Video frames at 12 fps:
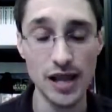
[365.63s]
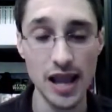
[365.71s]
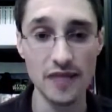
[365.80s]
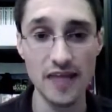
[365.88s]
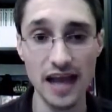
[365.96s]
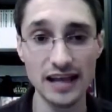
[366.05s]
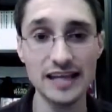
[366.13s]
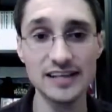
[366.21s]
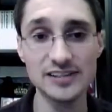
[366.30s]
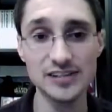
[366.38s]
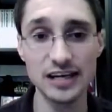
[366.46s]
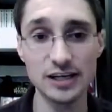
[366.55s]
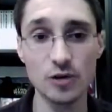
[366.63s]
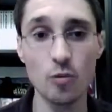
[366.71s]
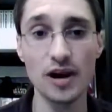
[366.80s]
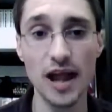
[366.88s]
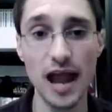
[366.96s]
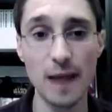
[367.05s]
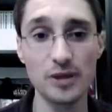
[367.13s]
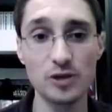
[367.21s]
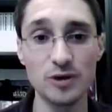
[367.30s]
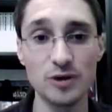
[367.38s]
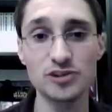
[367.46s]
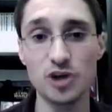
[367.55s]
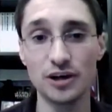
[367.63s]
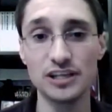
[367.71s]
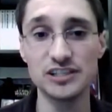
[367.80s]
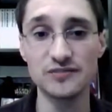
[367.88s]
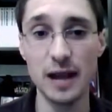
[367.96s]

and that insight into what happened with Tarkin's